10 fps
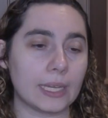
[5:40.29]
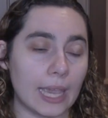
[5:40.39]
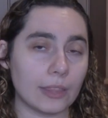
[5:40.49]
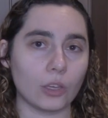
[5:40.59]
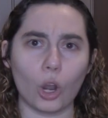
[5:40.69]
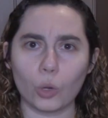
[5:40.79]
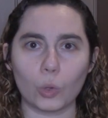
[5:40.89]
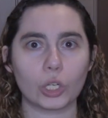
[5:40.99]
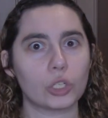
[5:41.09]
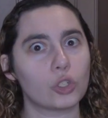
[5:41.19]
And again, the
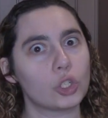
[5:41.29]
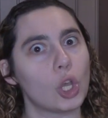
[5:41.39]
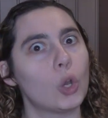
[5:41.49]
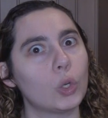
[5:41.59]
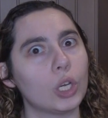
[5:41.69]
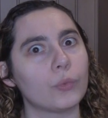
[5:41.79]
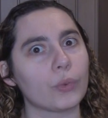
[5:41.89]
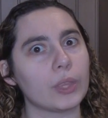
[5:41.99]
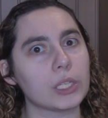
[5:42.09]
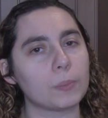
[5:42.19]
artwork is so good
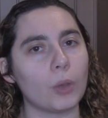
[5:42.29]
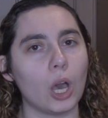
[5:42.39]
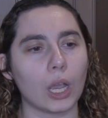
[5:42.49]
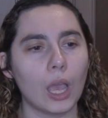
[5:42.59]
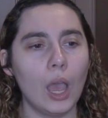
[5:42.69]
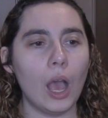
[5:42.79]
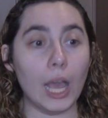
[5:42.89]
for this book.